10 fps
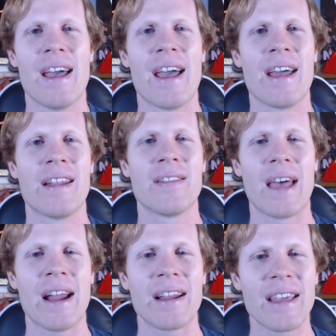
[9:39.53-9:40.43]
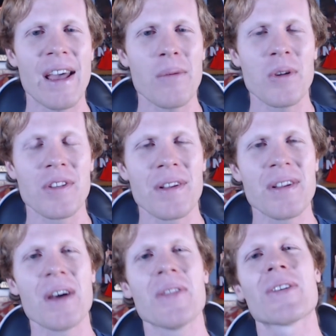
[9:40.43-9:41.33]
And that, again, was
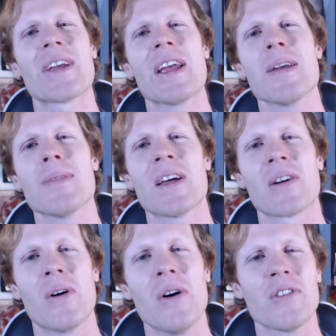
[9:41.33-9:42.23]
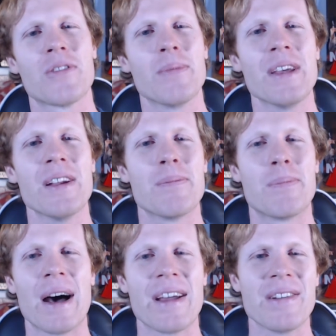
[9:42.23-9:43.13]
another game that caused me to
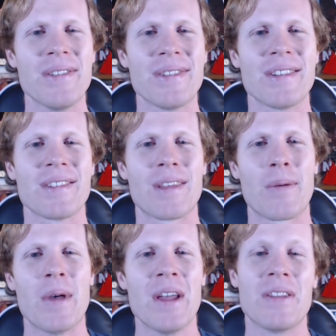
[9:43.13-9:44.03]
buy a new system.